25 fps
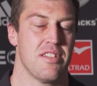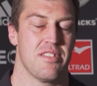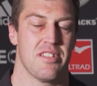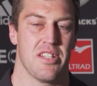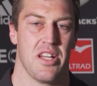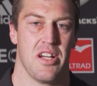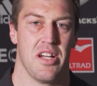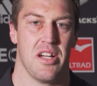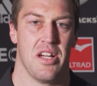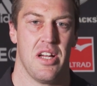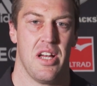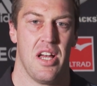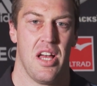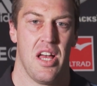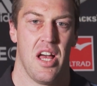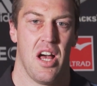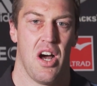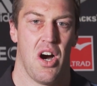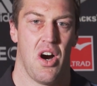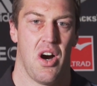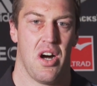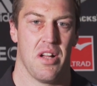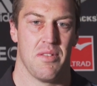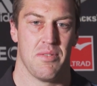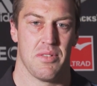So
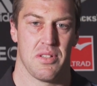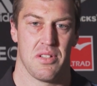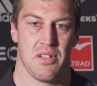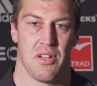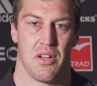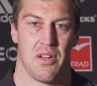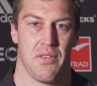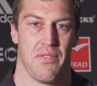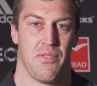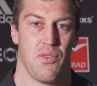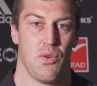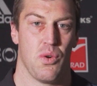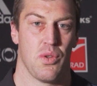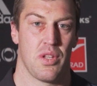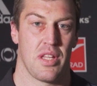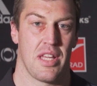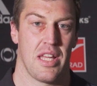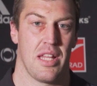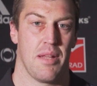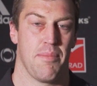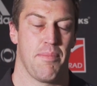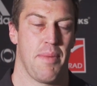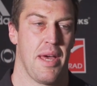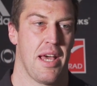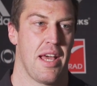I'm just looking forward to
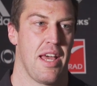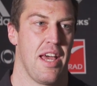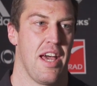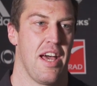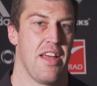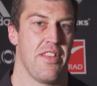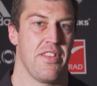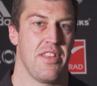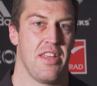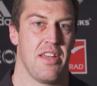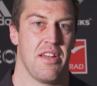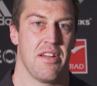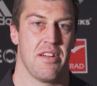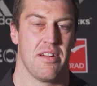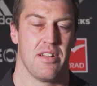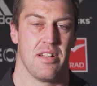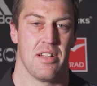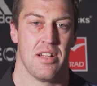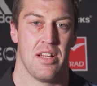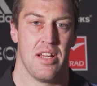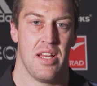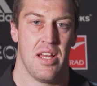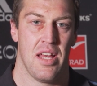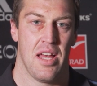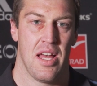getting back out there and
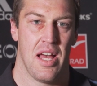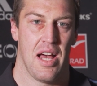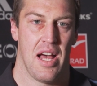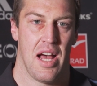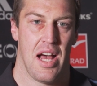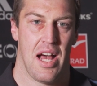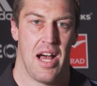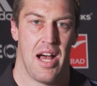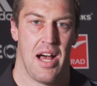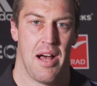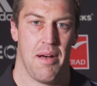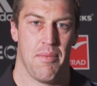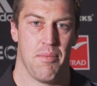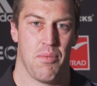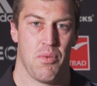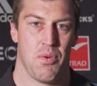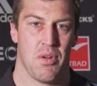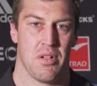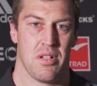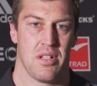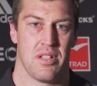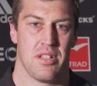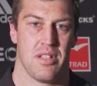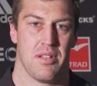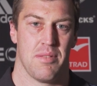
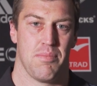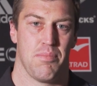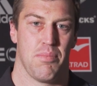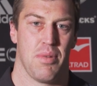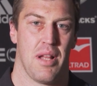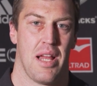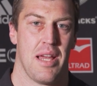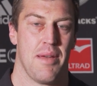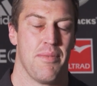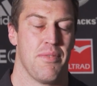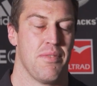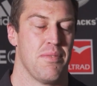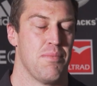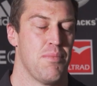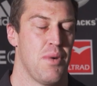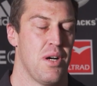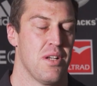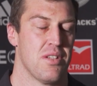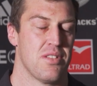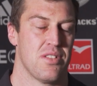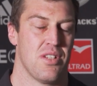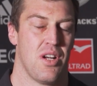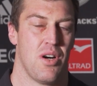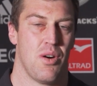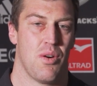wanting to play my
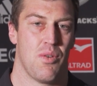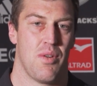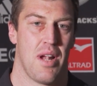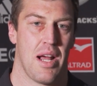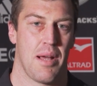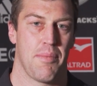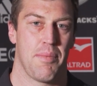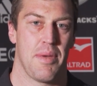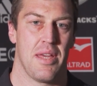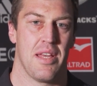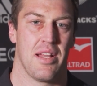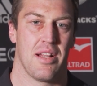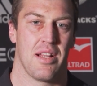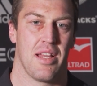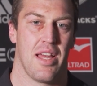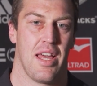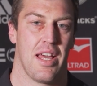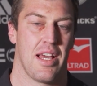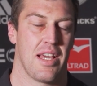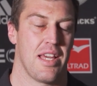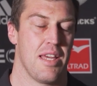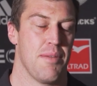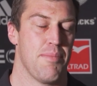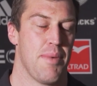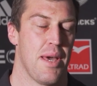style of rugby
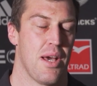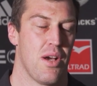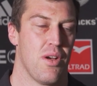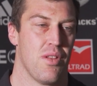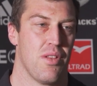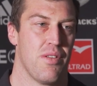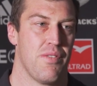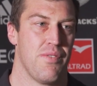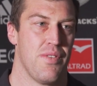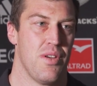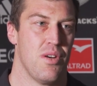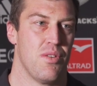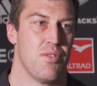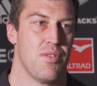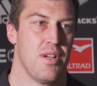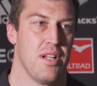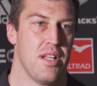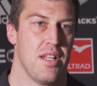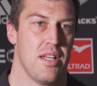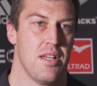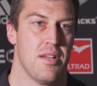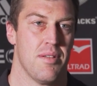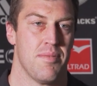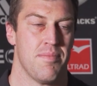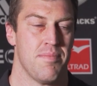and get back on the field
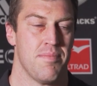really.